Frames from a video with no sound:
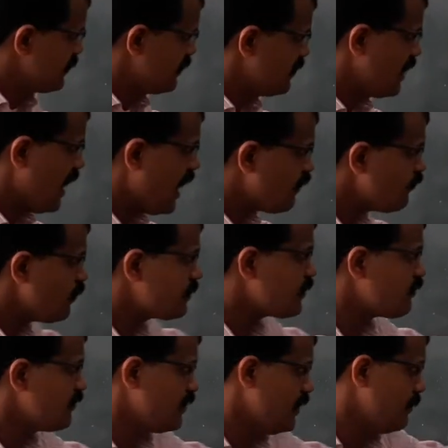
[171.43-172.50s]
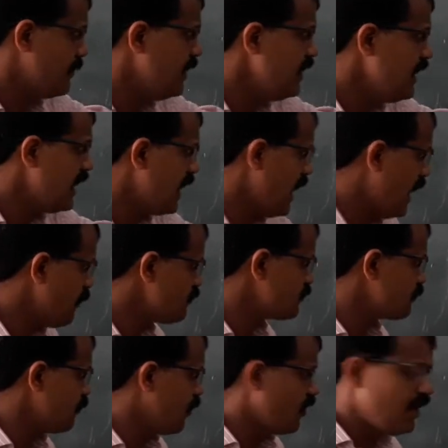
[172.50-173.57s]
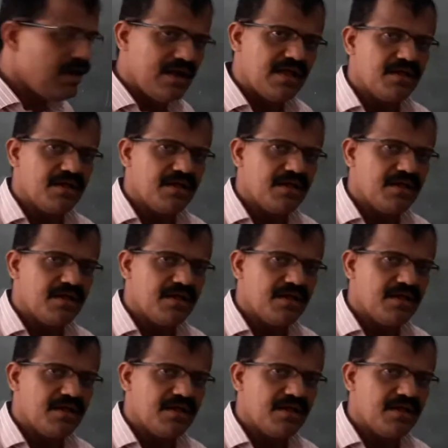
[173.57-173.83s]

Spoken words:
Half of the people have small